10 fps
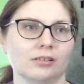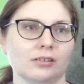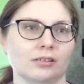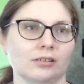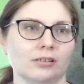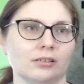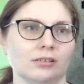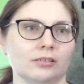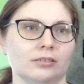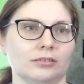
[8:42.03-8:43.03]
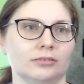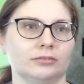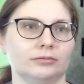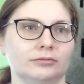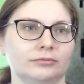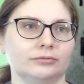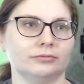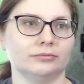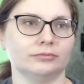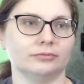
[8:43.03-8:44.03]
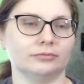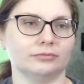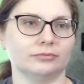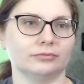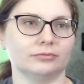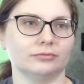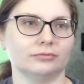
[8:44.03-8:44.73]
[no speech]